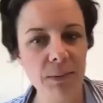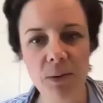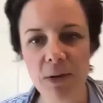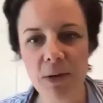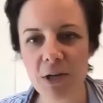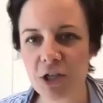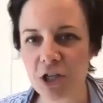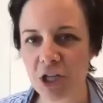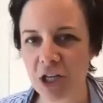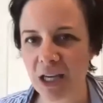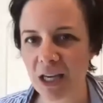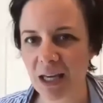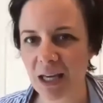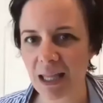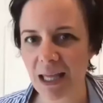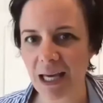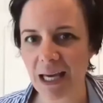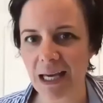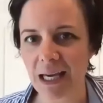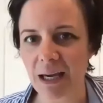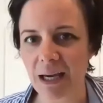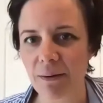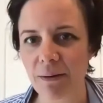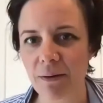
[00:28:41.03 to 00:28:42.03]
we should
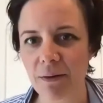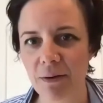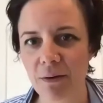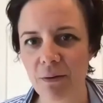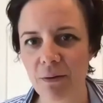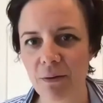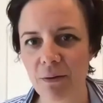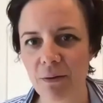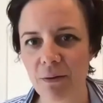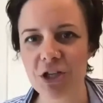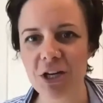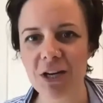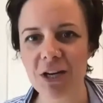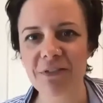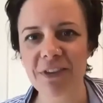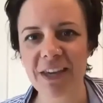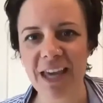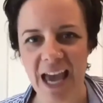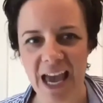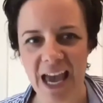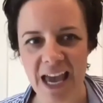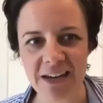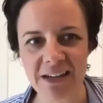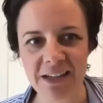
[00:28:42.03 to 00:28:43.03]
we should have
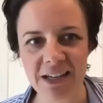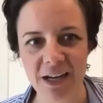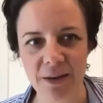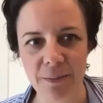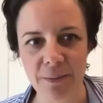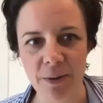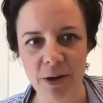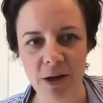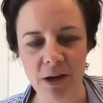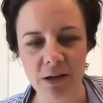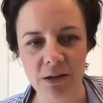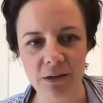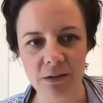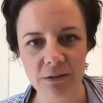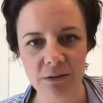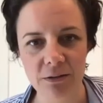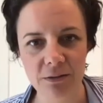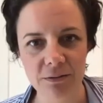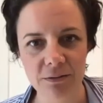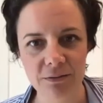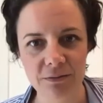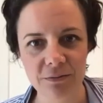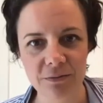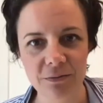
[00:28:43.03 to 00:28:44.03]
Ken come on
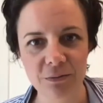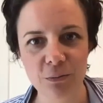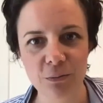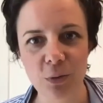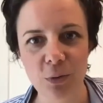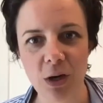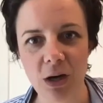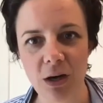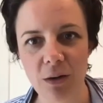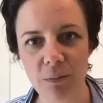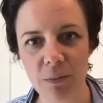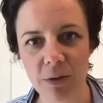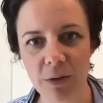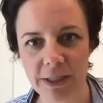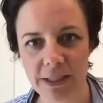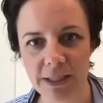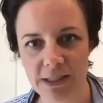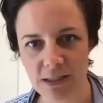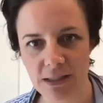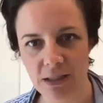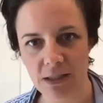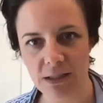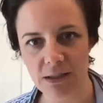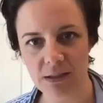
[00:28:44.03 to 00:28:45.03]
while
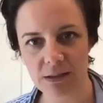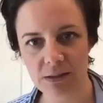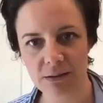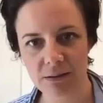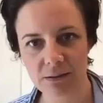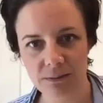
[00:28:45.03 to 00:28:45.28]
Marty's on.